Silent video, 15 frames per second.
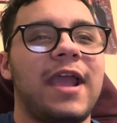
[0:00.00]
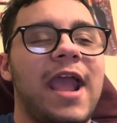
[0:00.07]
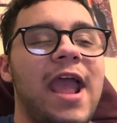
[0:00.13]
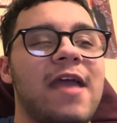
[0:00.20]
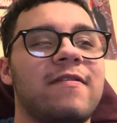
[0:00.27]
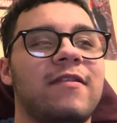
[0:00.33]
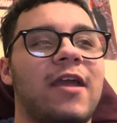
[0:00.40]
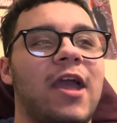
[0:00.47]

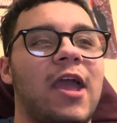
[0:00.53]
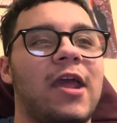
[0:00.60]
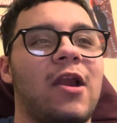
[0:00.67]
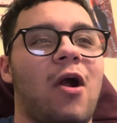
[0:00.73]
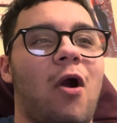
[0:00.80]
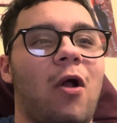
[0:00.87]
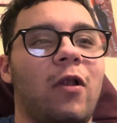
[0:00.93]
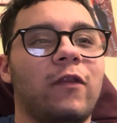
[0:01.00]
And
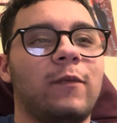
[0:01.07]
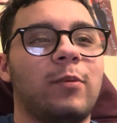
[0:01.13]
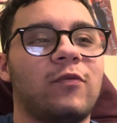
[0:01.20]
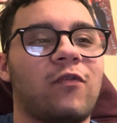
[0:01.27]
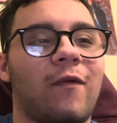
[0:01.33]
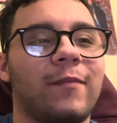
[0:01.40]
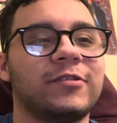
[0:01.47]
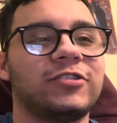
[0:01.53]
all the
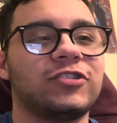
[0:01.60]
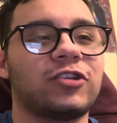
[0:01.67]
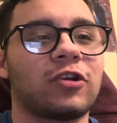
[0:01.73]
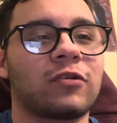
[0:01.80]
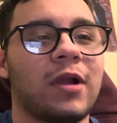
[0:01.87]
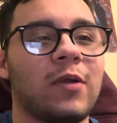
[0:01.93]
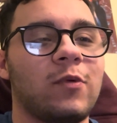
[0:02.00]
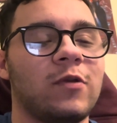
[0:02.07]
performances are
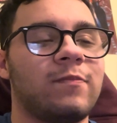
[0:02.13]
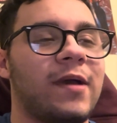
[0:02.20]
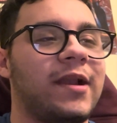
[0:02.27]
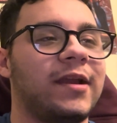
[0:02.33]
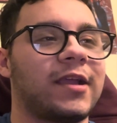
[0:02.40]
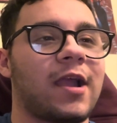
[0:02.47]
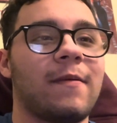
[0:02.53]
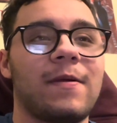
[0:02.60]
great with
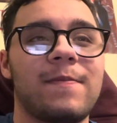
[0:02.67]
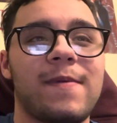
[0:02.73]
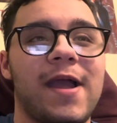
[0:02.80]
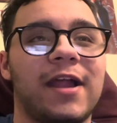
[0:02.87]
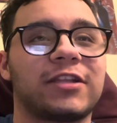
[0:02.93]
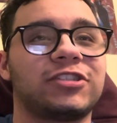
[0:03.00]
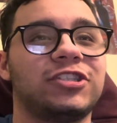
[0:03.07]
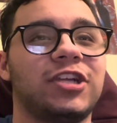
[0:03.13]
Benedict
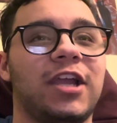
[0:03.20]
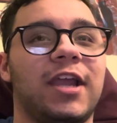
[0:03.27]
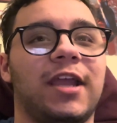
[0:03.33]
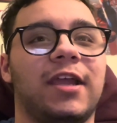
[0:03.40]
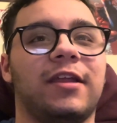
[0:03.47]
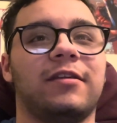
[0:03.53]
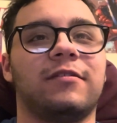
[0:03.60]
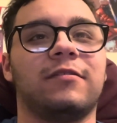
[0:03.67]
Cumberbatch
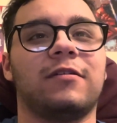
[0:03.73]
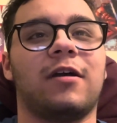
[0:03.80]
and